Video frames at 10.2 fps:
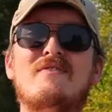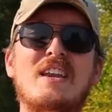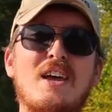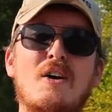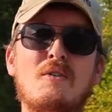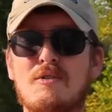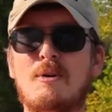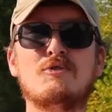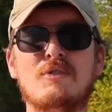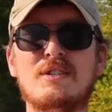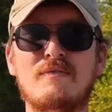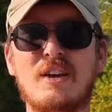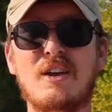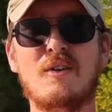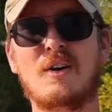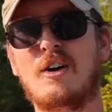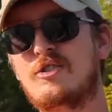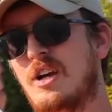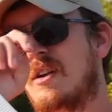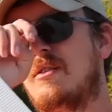video or the most recent video on our
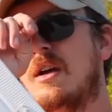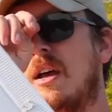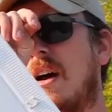channel